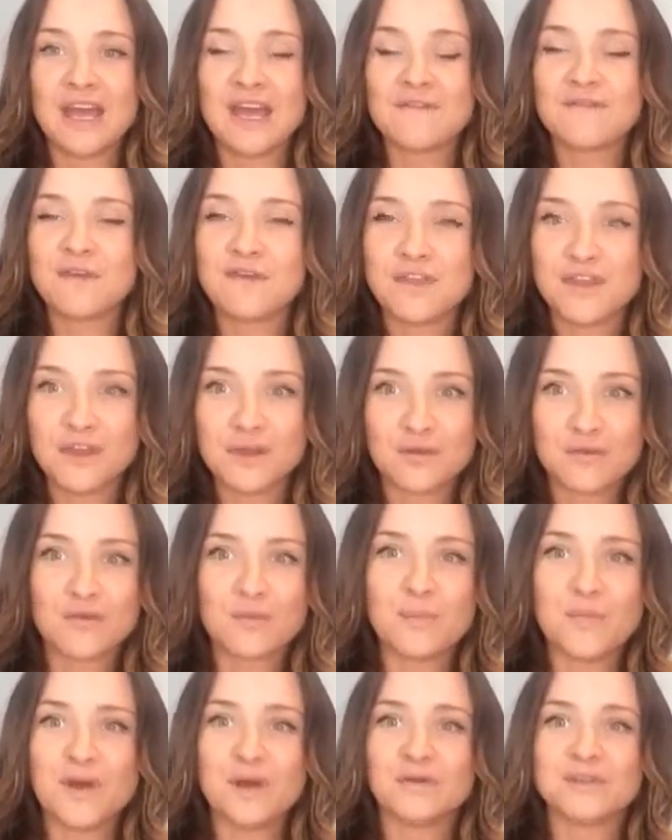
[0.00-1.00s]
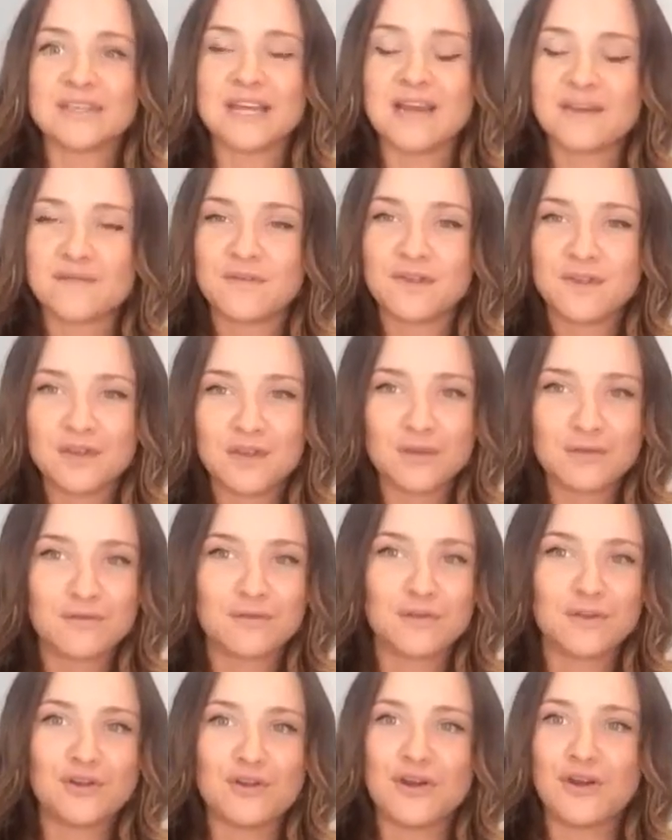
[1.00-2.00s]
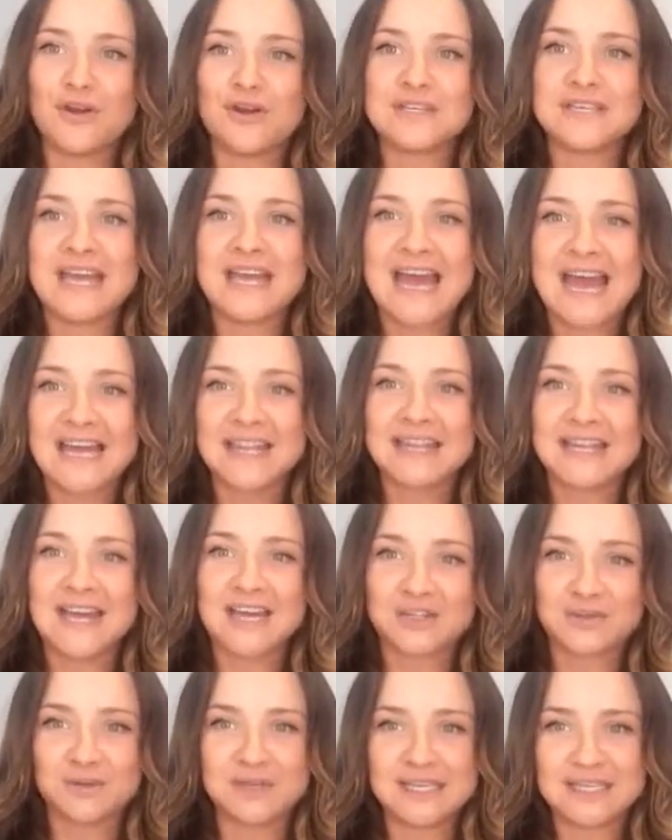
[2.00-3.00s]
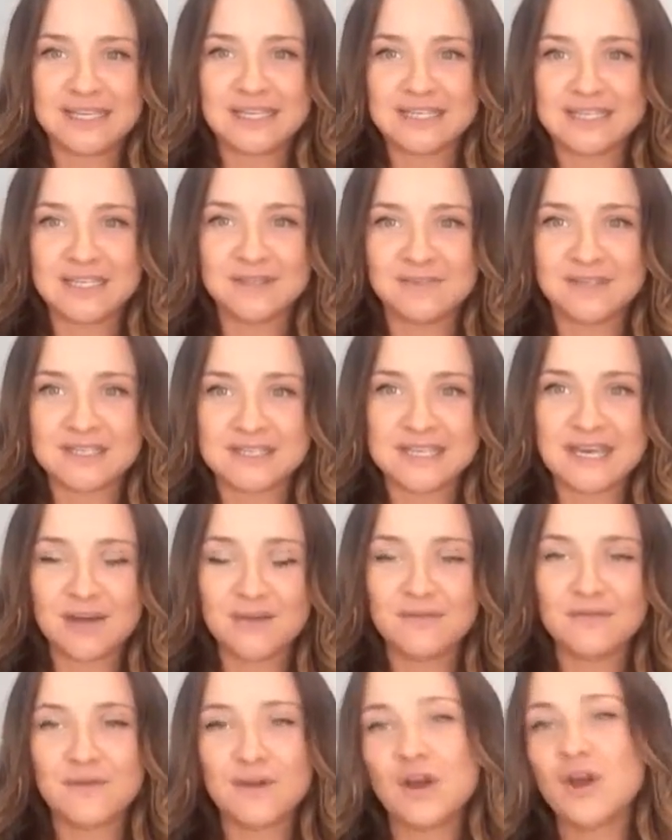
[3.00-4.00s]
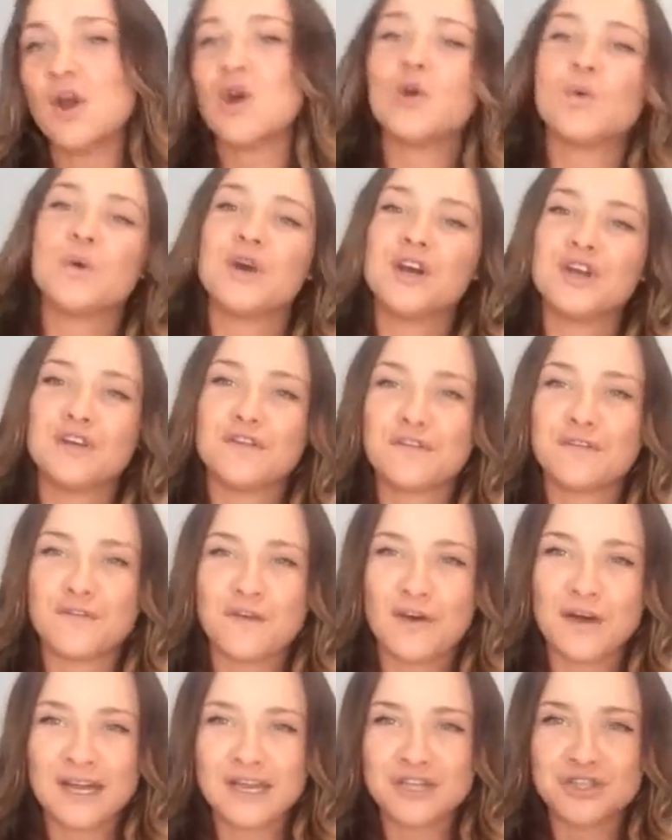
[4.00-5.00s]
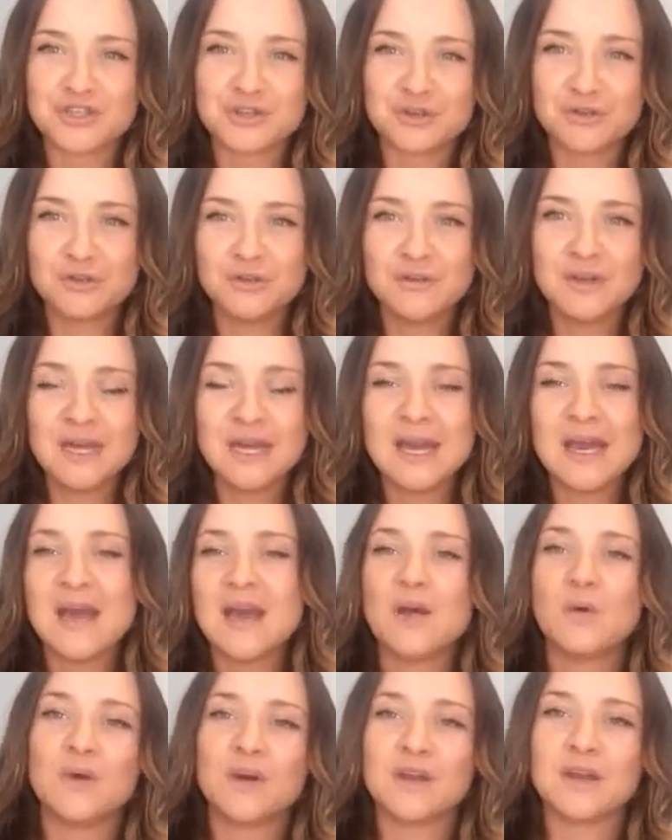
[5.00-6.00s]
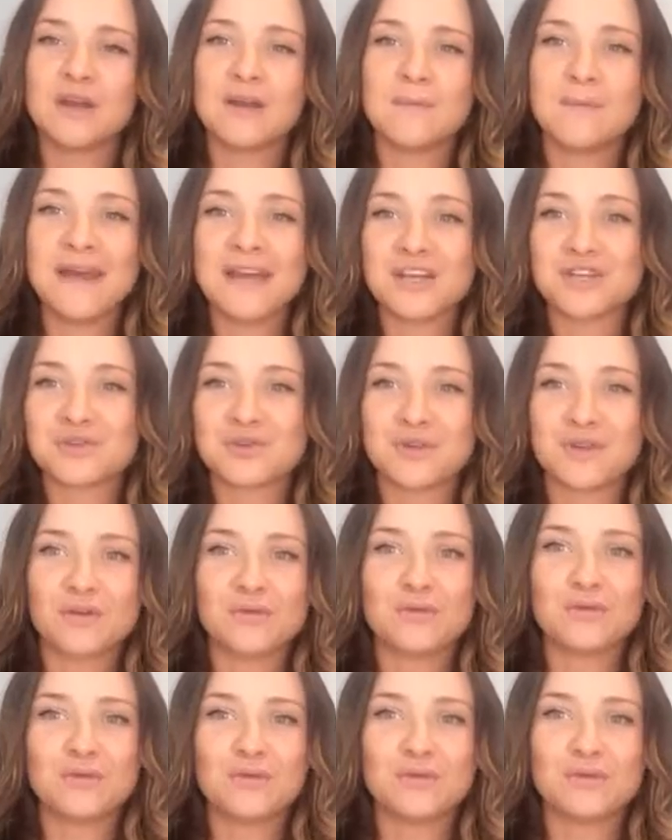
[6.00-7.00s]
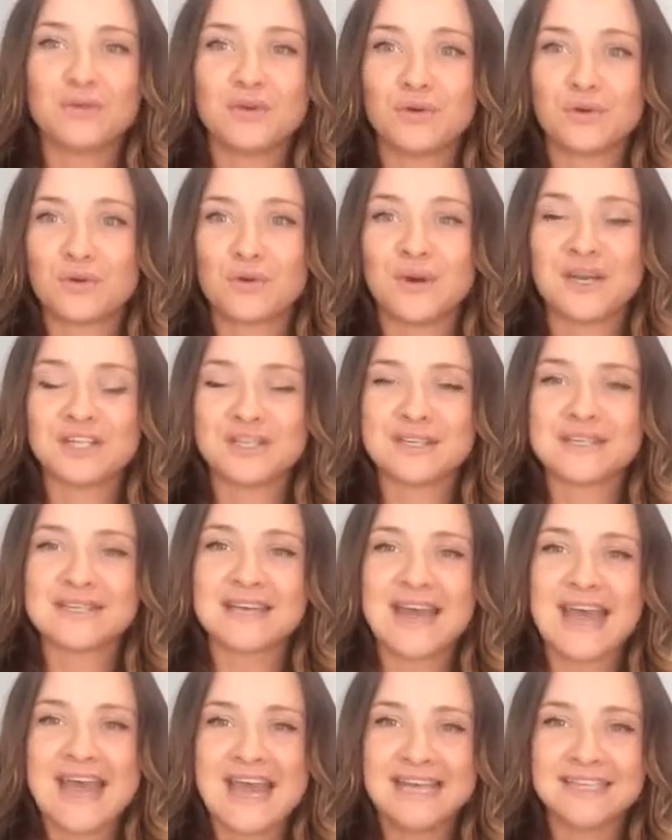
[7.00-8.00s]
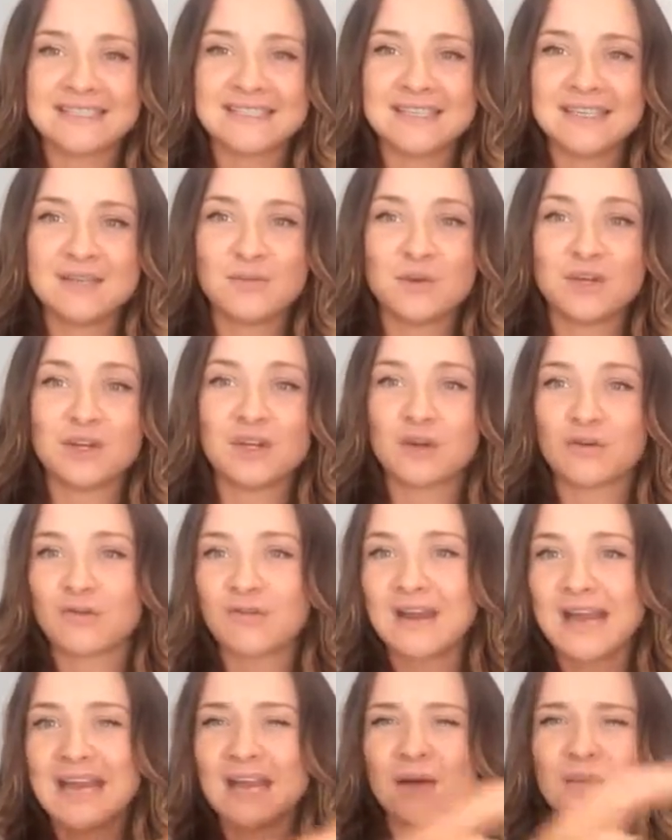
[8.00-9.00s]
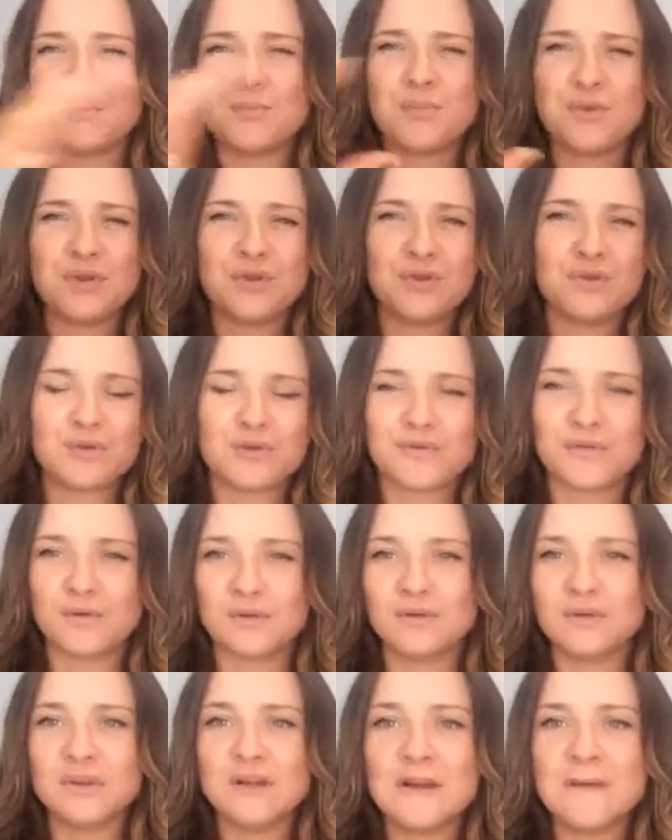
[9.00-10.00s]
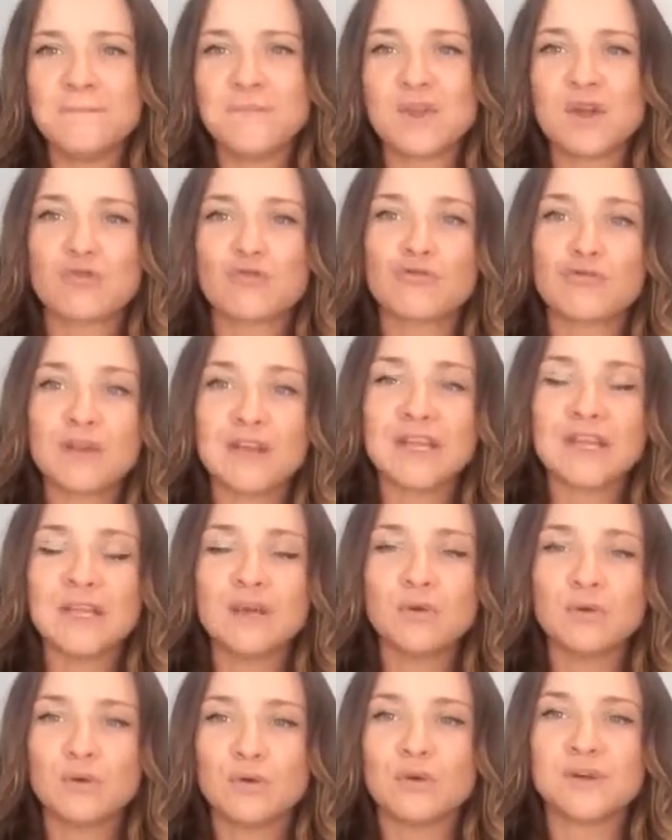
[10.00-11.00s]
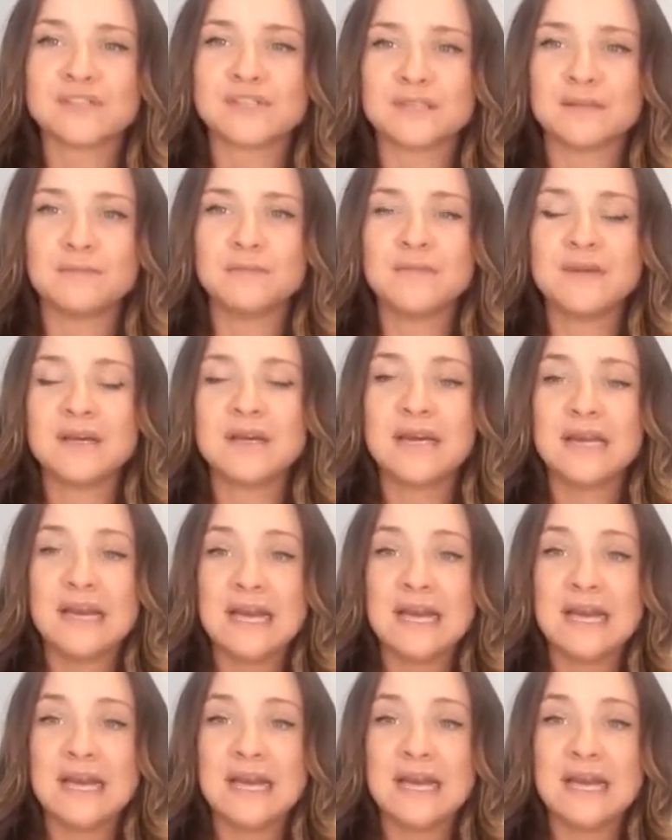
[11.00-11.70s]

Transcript: everything you've built, everything you've learned at the actual intensive itself, we're going to fine tune. We're going to make sure that all your questions are answered. We're going to create a beautiful, really awesome,